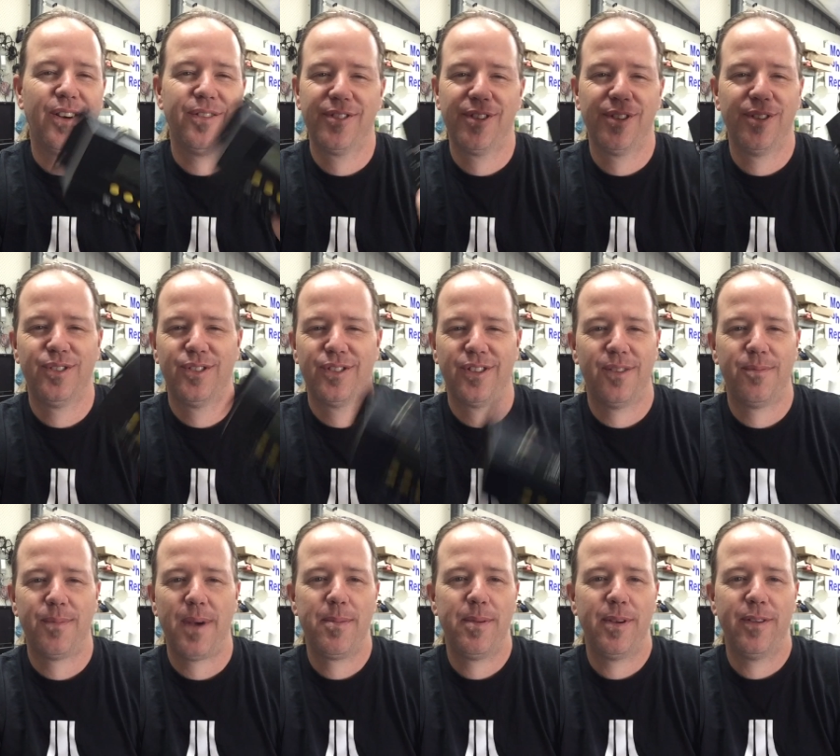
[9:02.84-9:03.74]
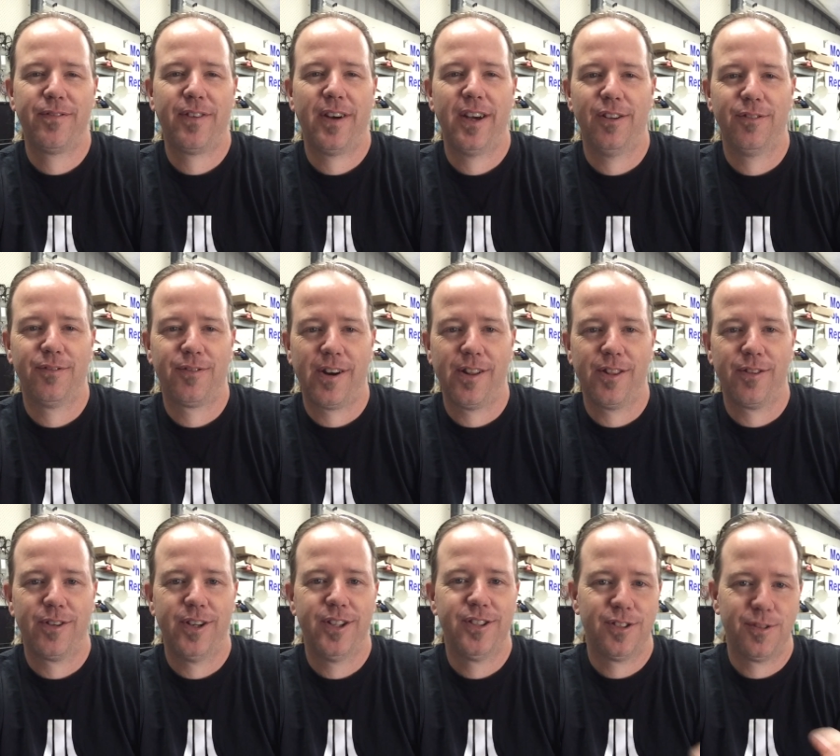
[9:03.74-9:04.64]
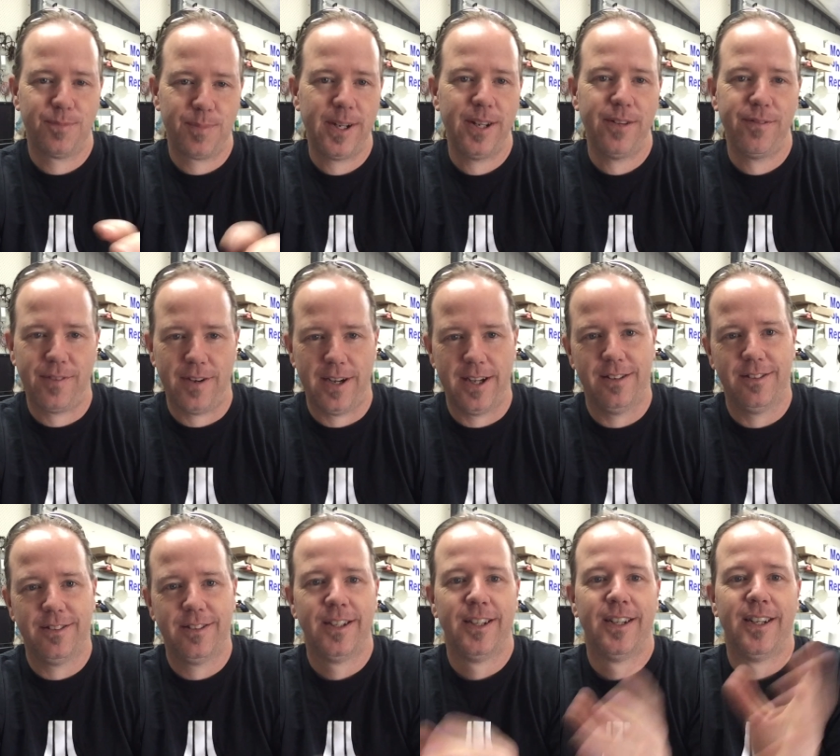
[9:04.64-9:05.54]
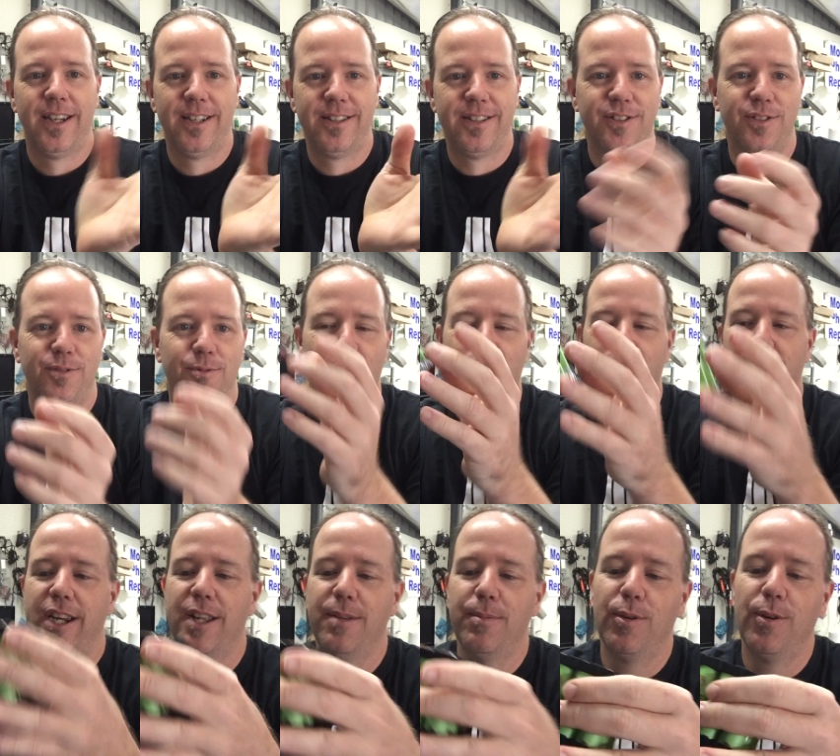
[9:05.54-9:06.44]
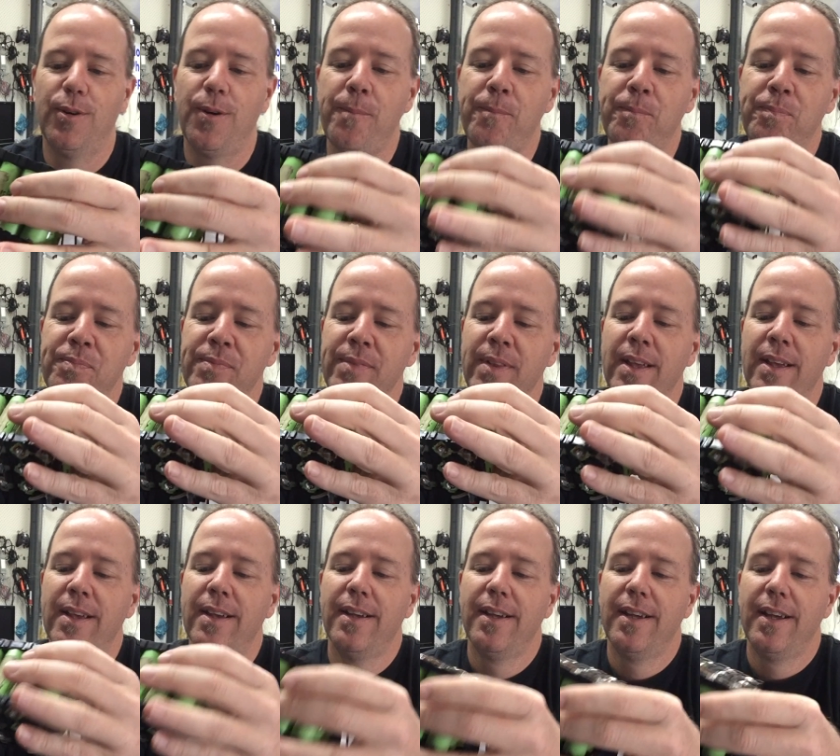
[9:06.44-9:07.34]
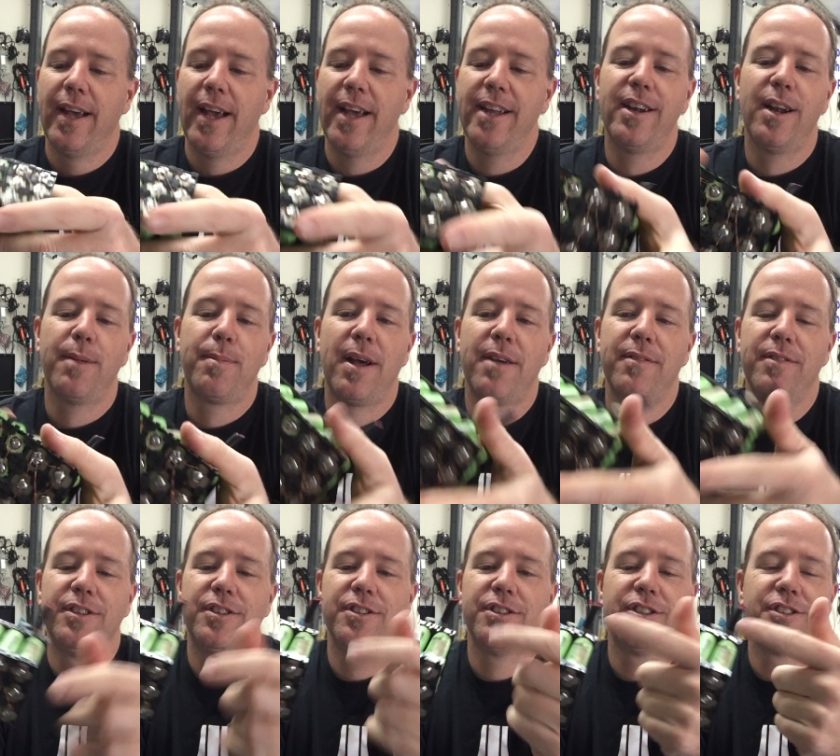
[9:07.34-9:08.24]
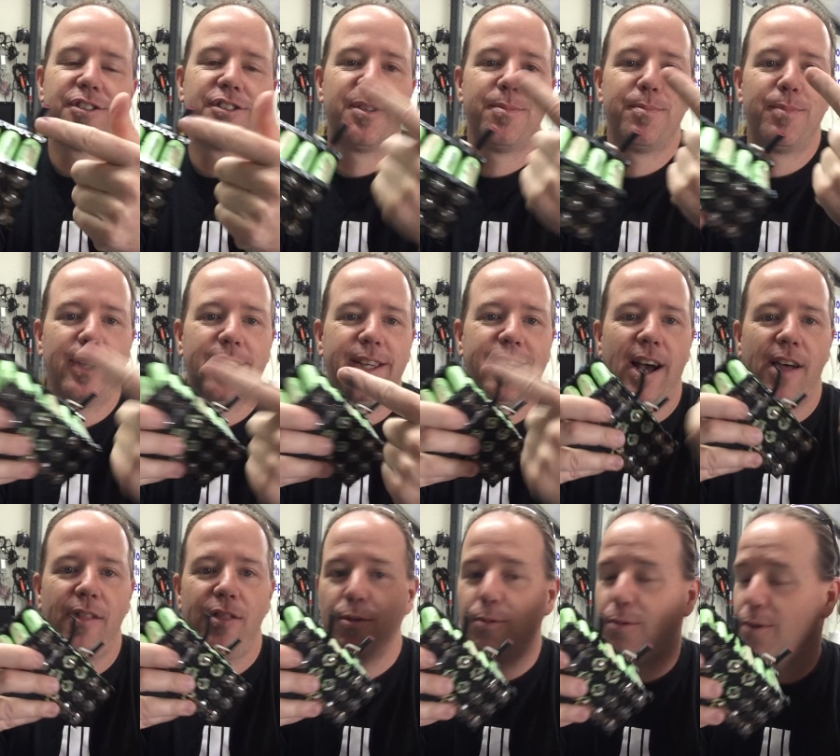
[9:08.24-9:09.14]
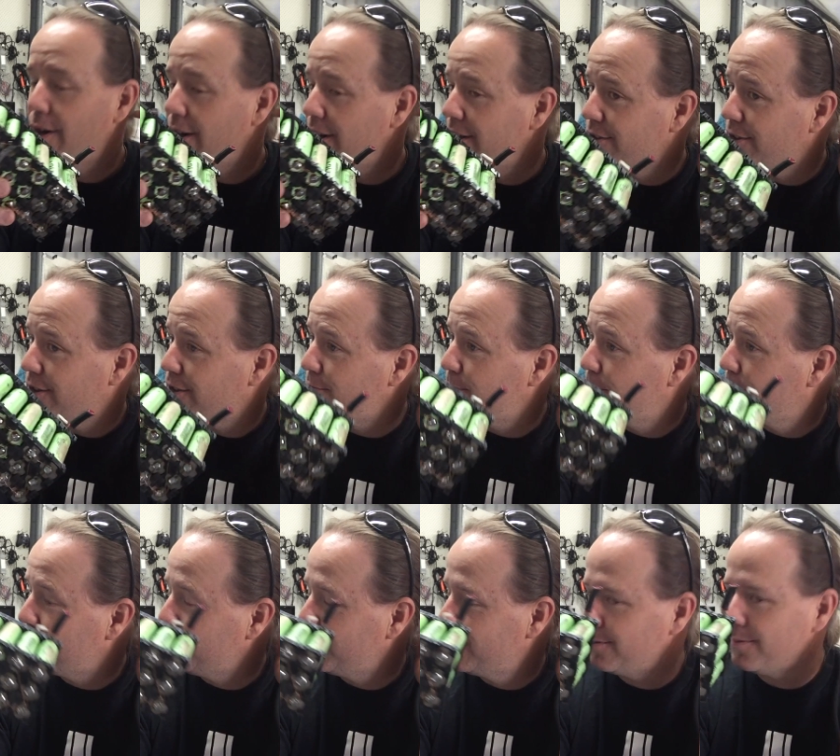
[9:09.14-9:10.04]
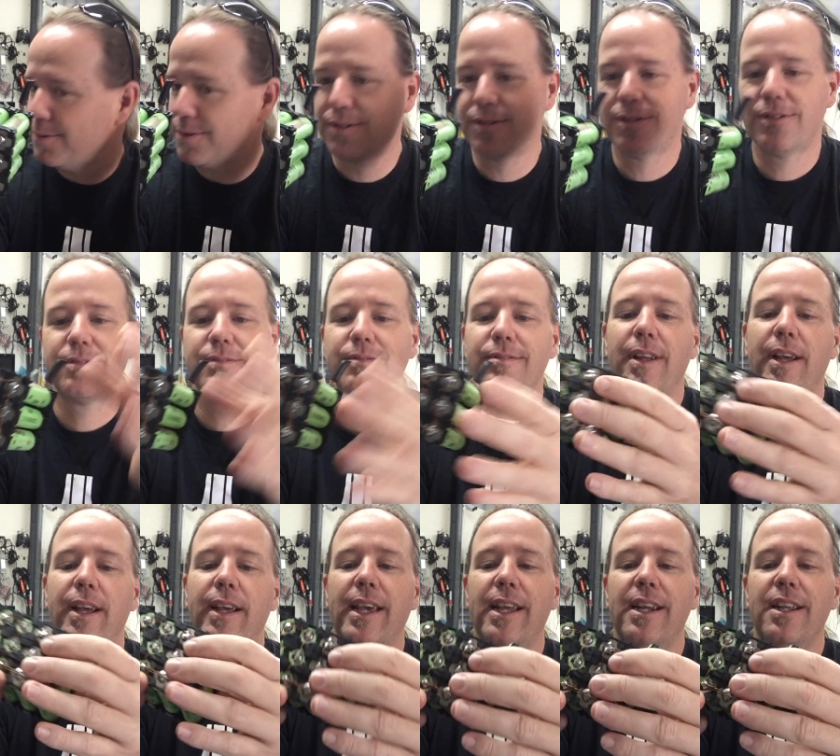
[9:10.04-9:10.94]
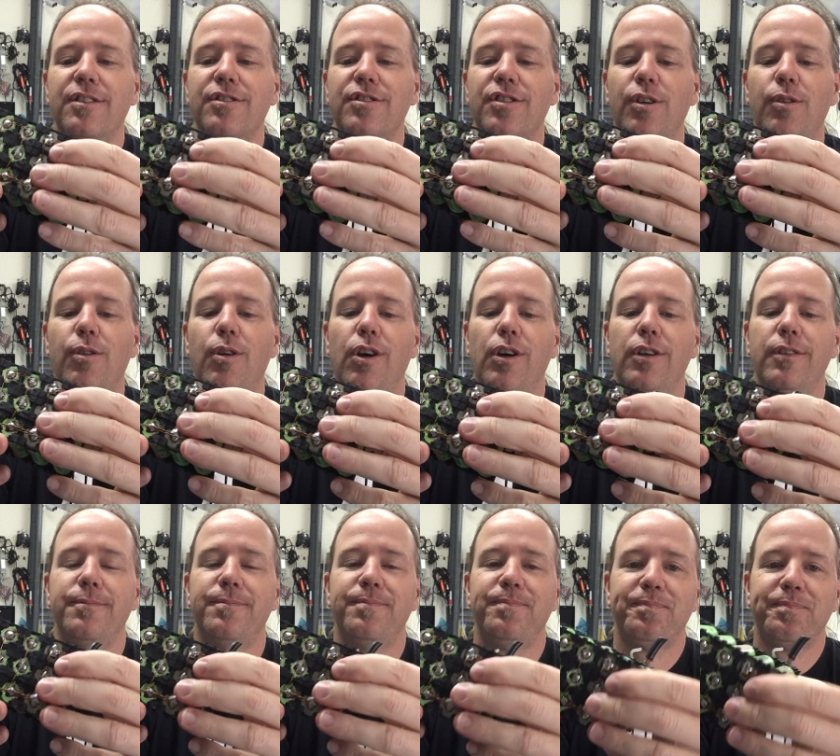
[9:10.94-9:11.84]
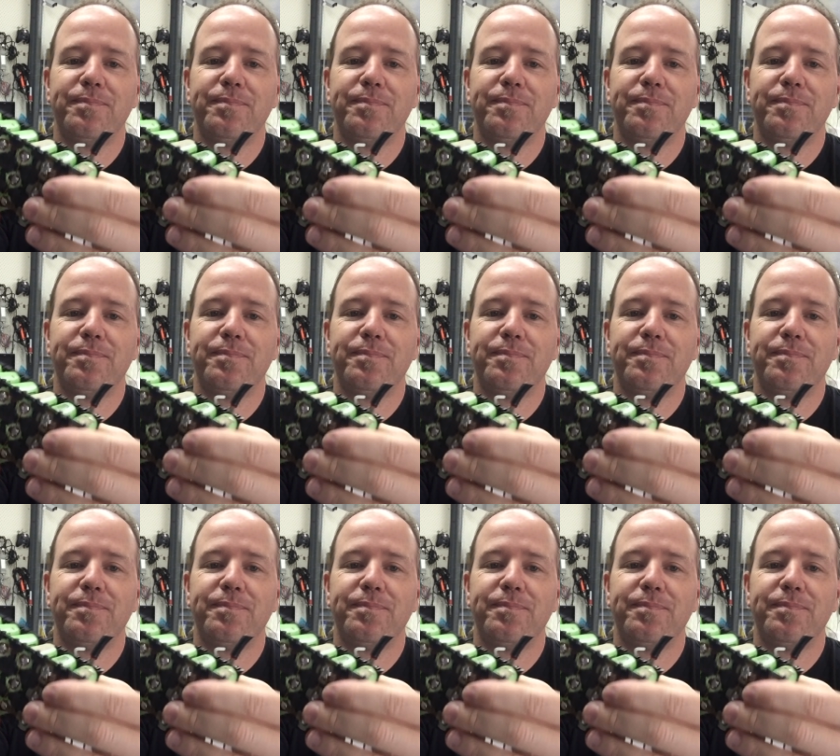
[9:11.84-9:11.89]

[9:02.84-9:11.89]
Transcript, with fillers: life too so maybe it failed for other reasons but it failed it doesn't work anymore ended up having to just simply cut the wires off because it was getting so hot.